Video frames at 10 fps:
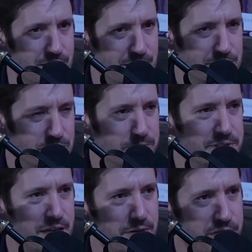
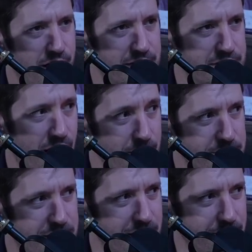Suicidal thoughts.
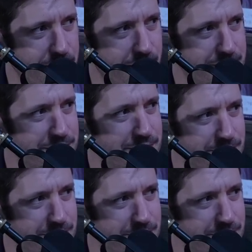Homicidal thoughts.